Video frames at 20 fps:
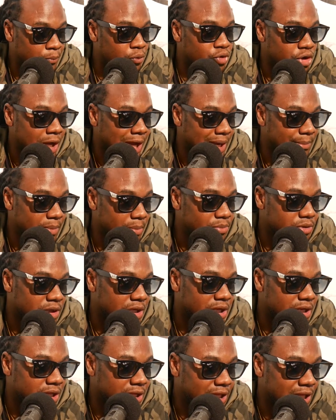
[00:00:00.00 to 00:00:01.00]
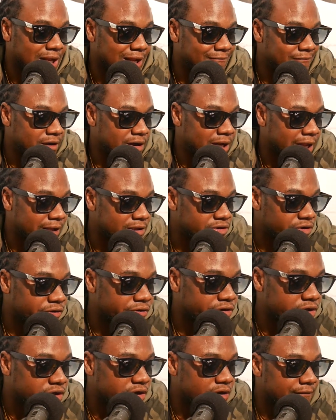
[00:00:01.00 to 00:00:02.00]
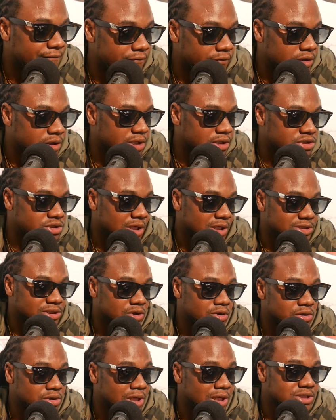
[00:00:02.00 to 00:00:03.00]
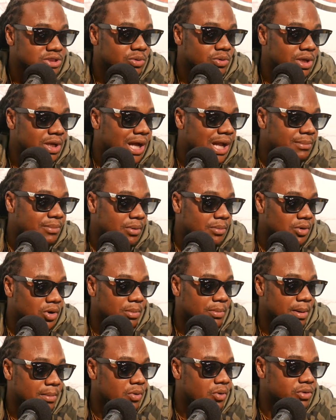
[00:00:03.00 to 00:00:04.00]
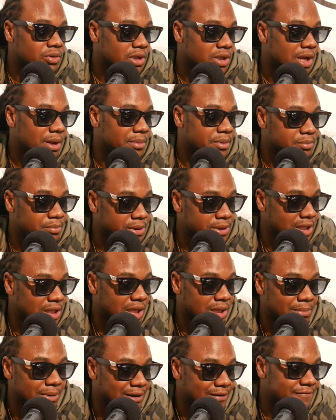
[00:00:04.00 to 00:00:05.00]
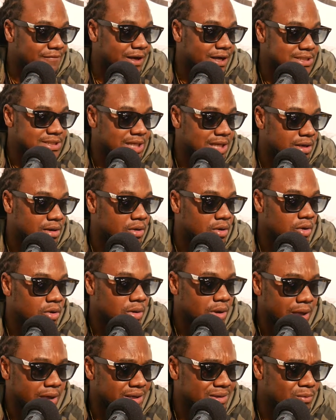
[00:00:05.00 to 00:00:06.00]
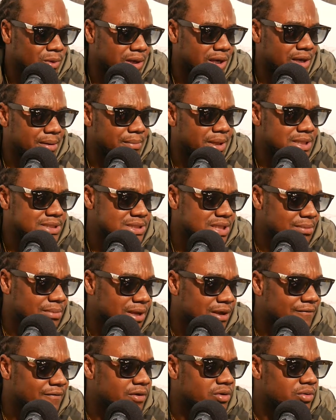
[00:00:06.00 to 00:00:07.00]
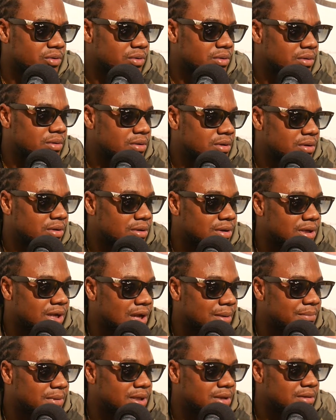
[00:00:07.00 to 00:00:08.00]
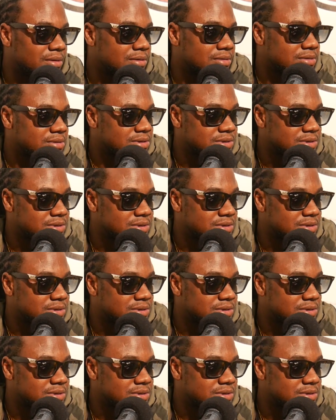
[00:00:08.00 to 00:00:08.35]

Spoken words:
You put the album together, you can have like 13 or 14 tracks, so that's how the album come about, you know. Me take him advice, and one of the best thing I ever do, you know what I mean.